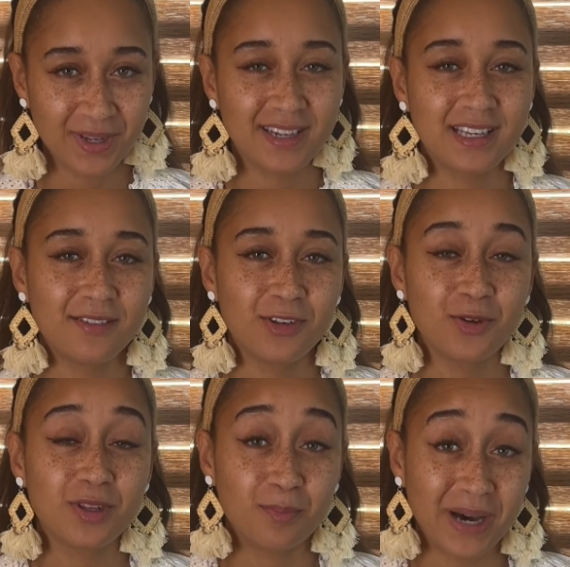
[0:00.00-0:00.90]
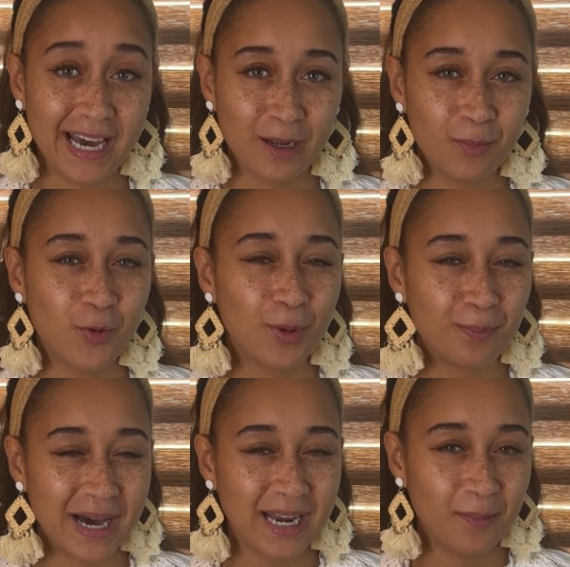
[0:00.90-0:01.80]
and give you the
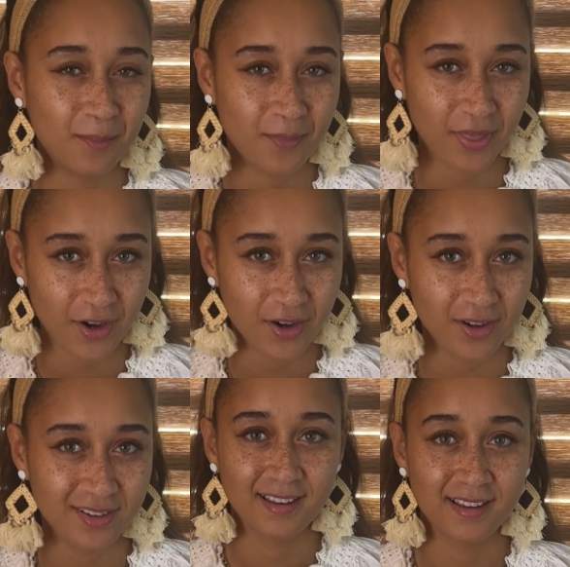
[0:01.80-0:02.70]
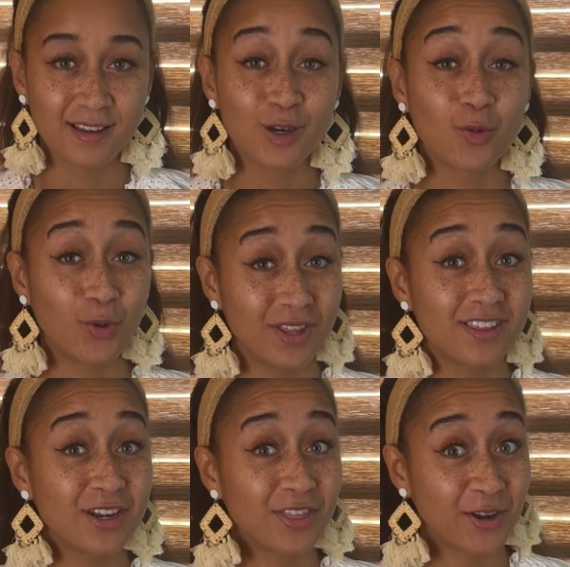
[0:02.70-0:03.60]
bottom third with
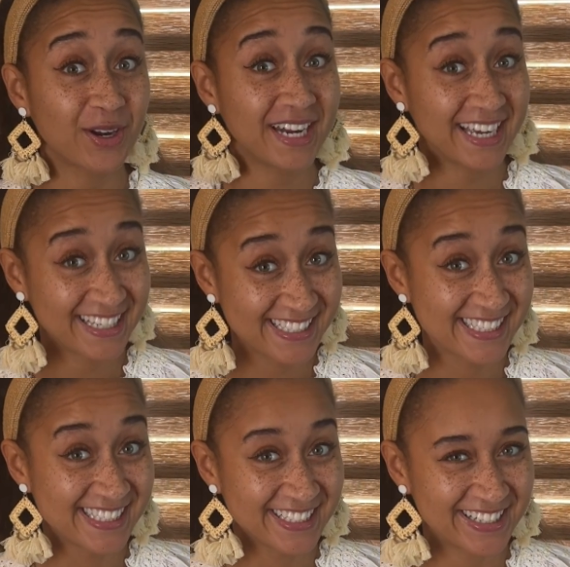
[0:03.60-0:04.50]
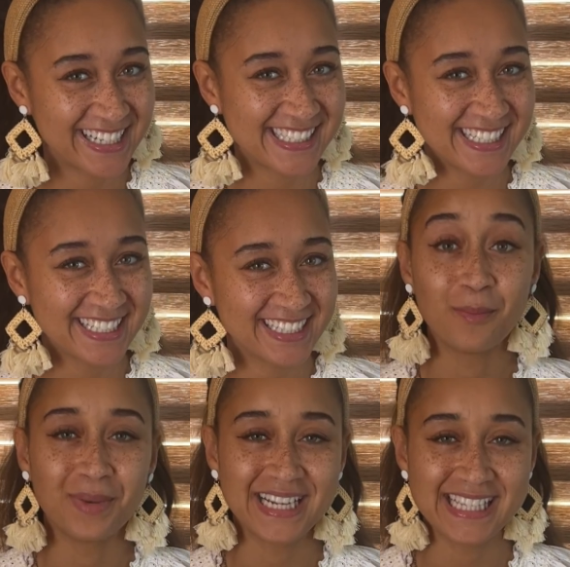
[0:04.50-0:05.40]
your 30 days granted.
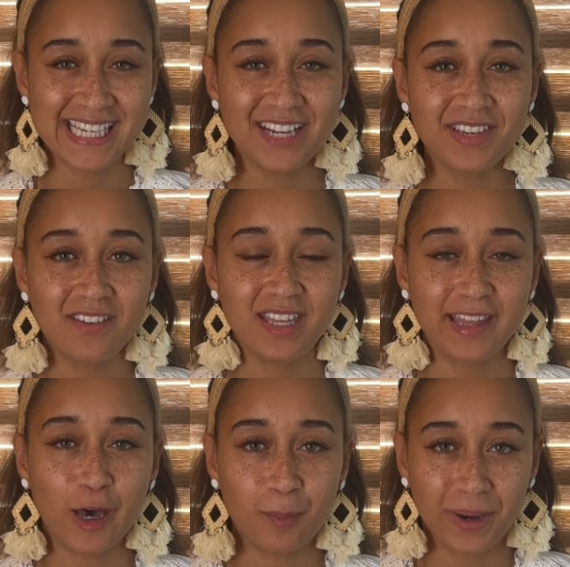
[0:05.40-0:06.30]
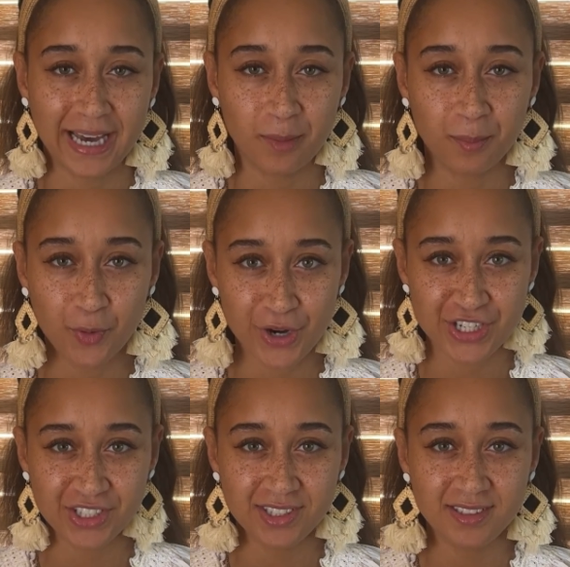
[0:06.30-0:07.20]
But instead of giving that bottom
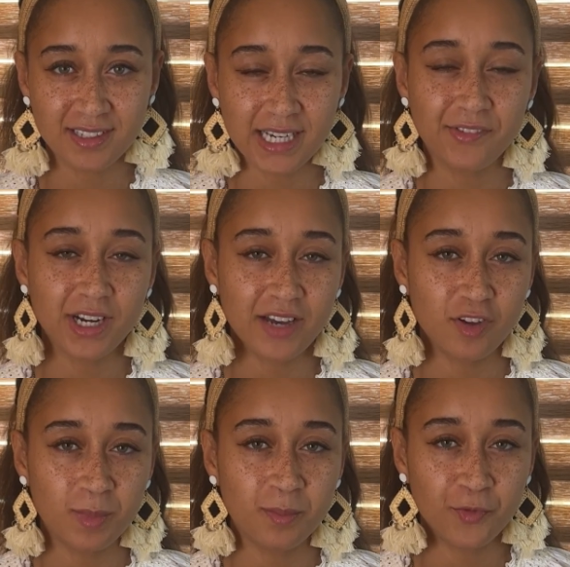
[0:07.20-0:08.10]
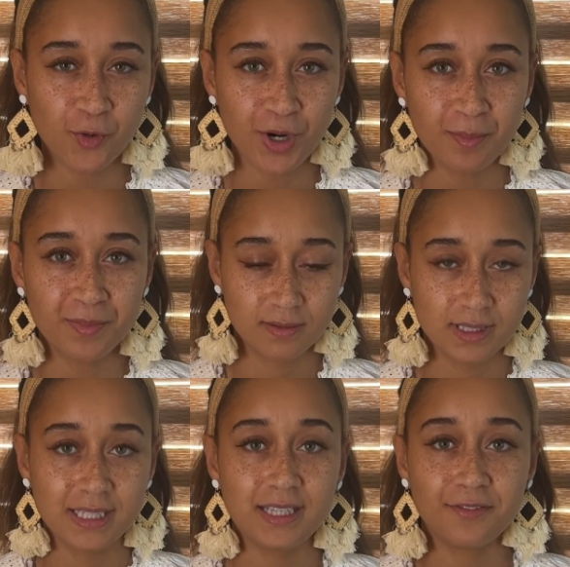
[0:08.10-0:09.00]
portion of your FMM form
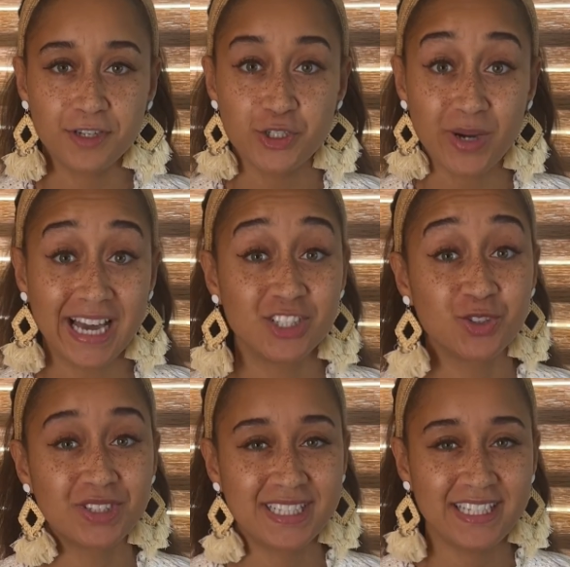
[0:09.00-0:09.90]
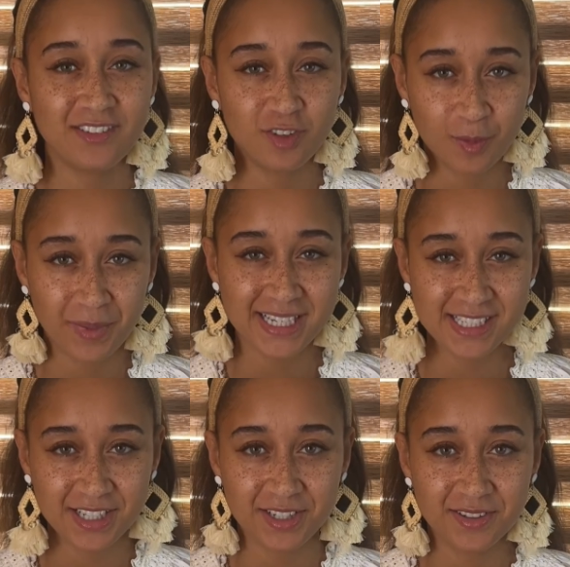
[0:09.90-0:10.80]
to the official as you leave
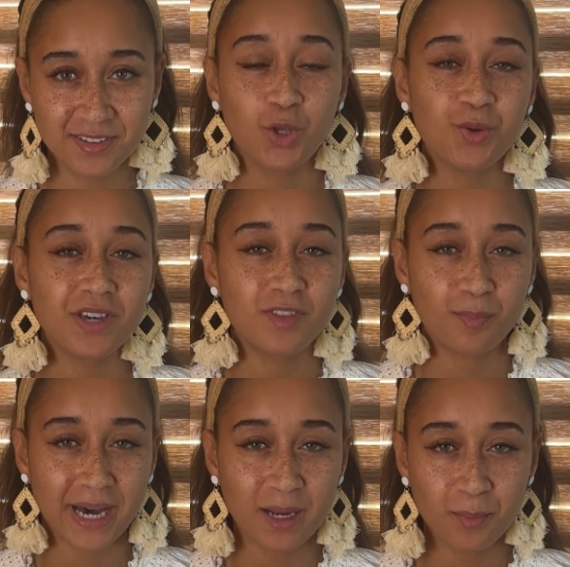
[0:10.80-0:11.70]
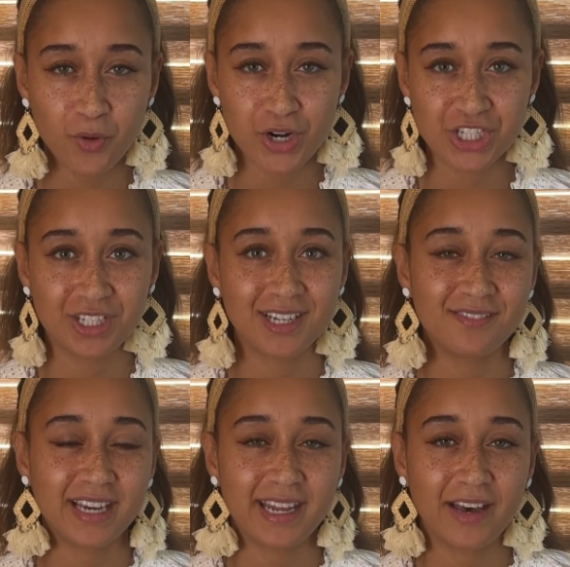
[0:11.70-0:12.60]
Mexico, you will give the bottom portion of
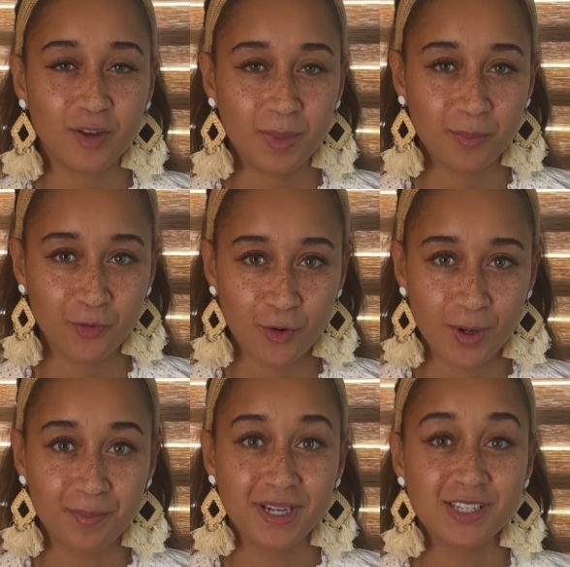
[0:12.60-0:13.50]
that FMM form